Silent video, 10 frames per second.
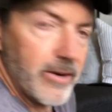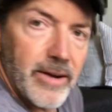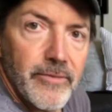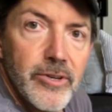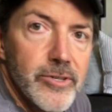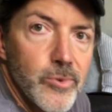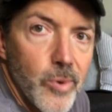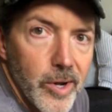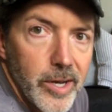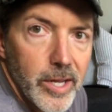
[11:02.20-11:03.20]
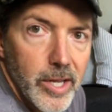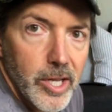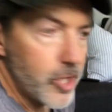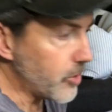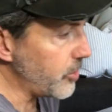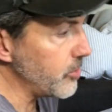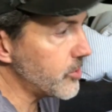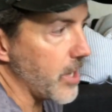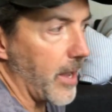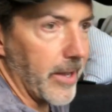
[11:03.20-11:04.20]
you don't have to use wood. You could
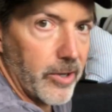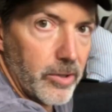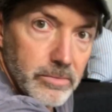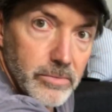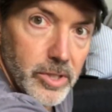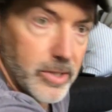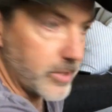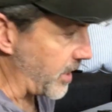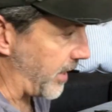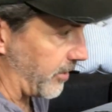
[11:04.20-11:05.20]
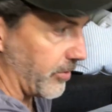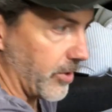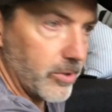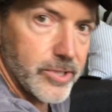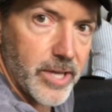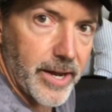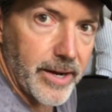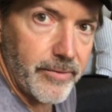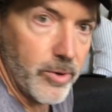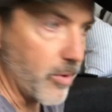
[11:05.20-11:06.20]
use tile. You could tile the whole
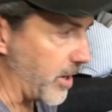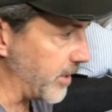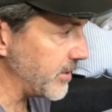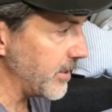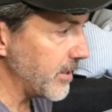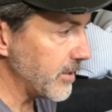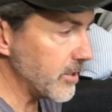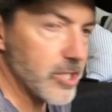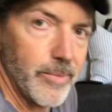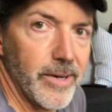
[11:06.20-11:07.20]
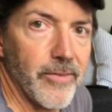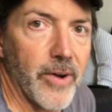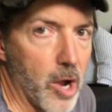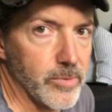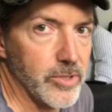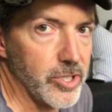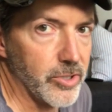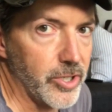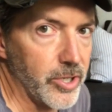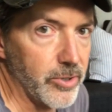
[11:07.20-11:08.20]
side if you want. There's so many different options
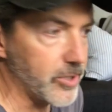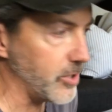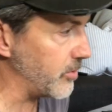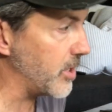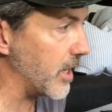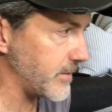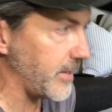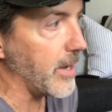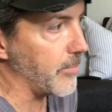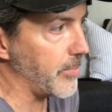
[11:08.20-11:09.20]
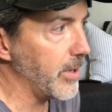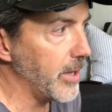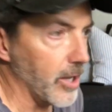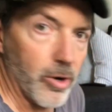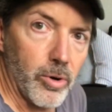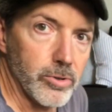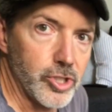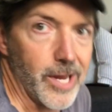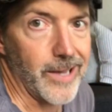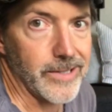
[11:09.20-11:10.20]
you can do to gussy up an
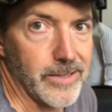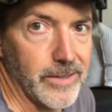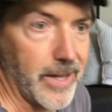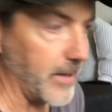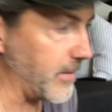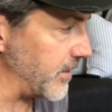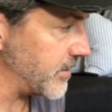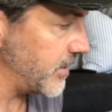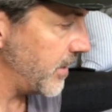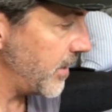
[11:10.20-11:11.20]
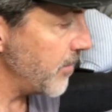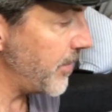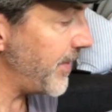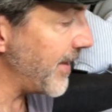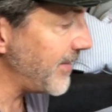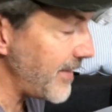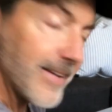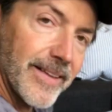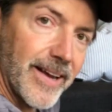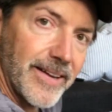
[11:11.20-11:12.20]
old chest like this. But the
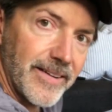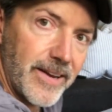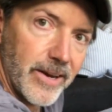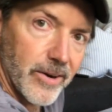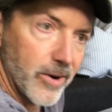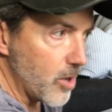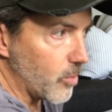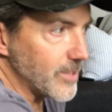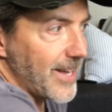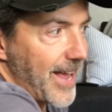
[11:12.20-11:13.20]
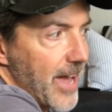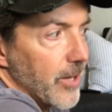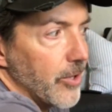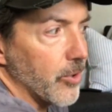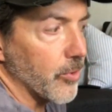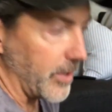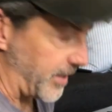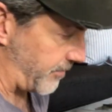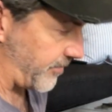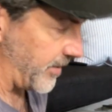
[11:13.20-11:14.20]
idea that I did here was to add a little
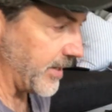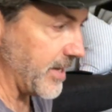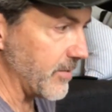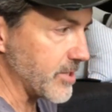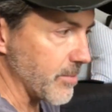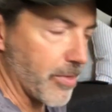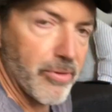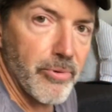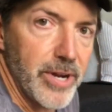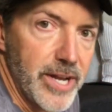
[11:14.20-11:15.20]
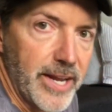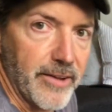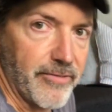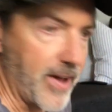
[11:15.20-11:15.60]
relief, give it some 3D